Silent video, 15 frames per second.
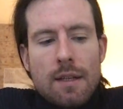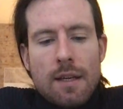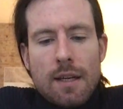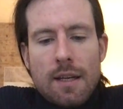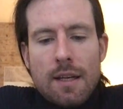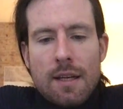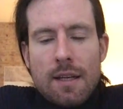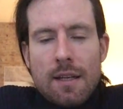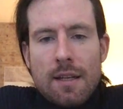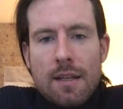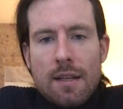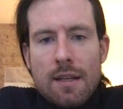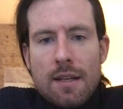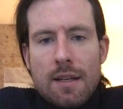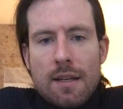And
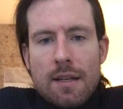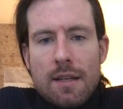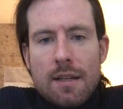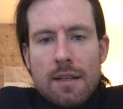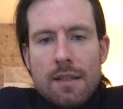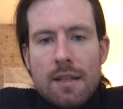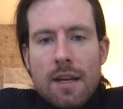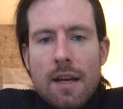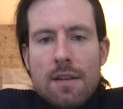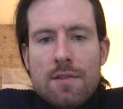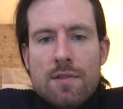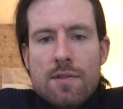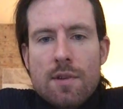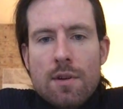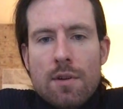yeah,
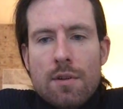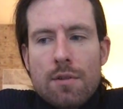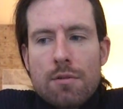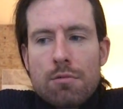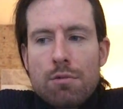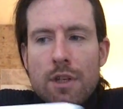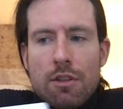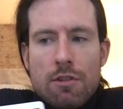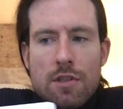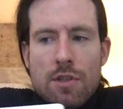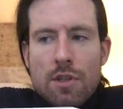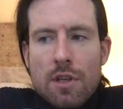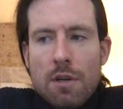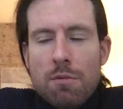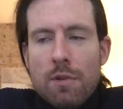so we can just
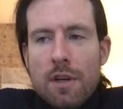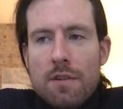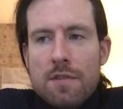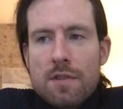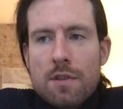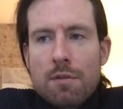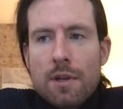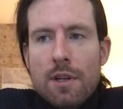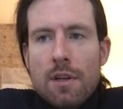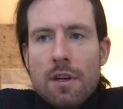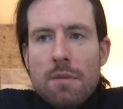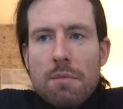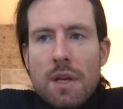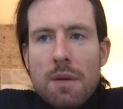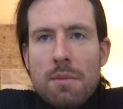look at what else is going
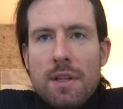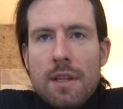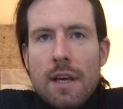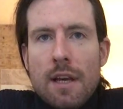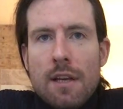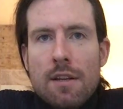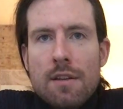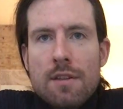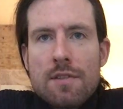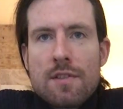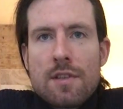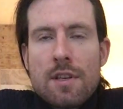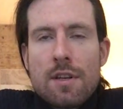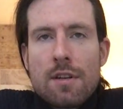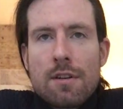on. Maybe the end of
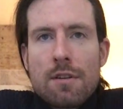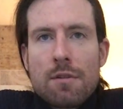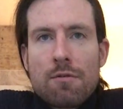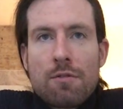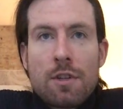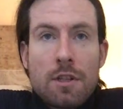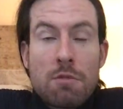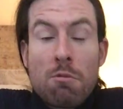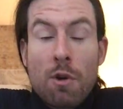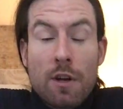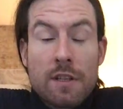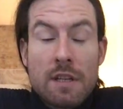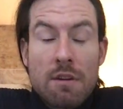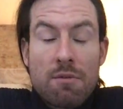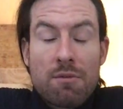this year really
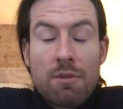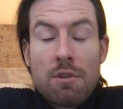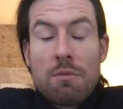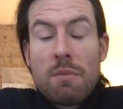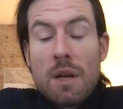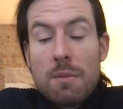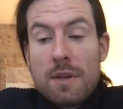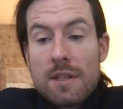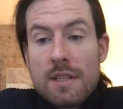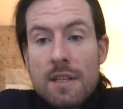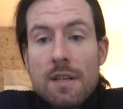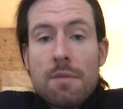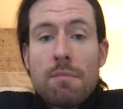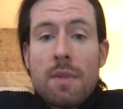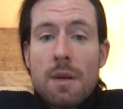worked out for you. Maybe it
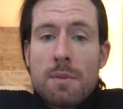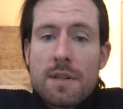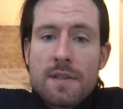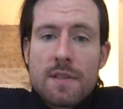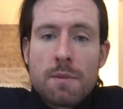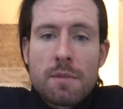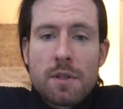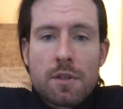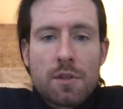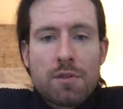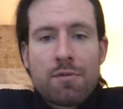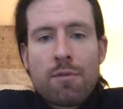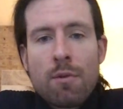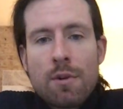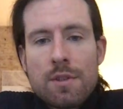didn't. Maybe it's something to look
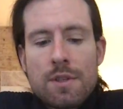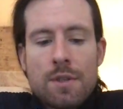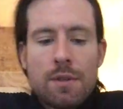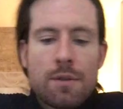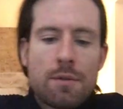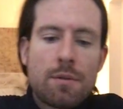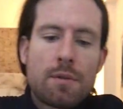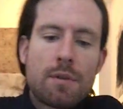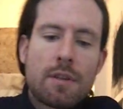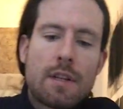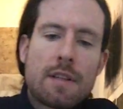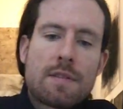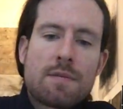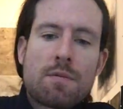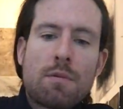forward to.
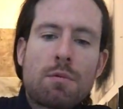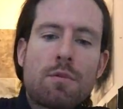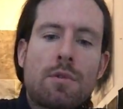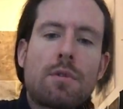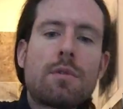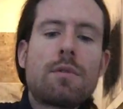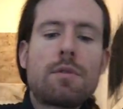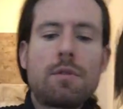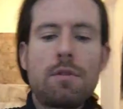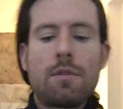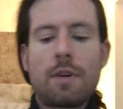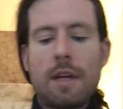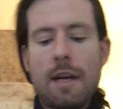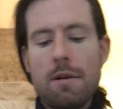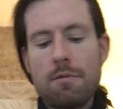That's what we'll
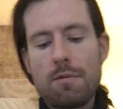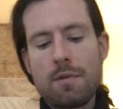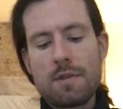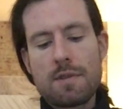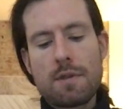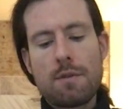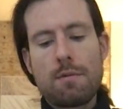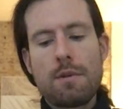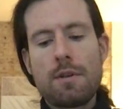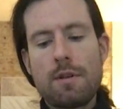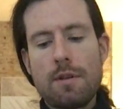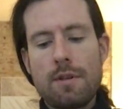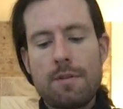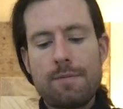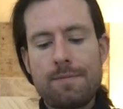look at, what's going
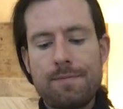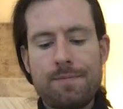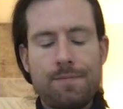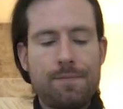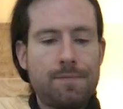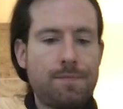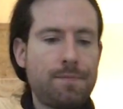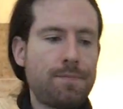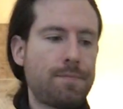on.